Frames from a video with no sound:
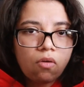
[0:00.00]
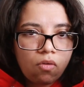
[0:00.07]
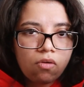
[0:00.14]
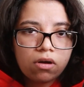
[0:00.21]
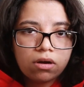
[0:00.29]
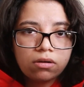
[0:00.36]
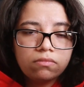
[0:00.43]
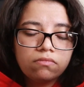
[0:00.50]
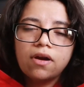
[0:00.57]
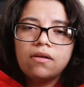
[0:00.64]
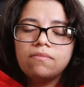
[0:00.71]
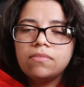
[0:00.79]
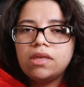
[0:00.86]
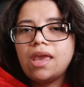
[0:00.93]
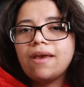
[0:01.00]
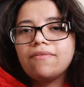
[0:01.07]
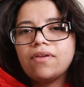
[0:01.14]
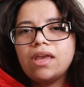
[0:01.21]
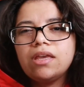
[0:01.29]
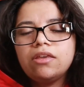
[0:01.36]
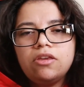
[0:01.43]
or from the
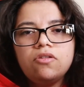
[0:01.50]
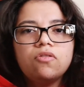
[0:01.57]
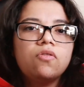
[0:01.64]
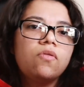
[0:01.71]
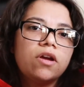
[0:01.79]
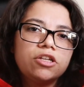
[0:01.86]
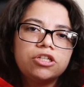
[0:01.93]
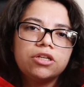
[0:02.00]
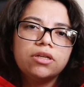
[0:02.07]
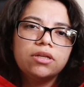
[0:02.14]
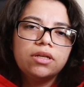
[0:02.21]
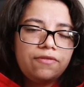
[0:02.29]
FAQ question.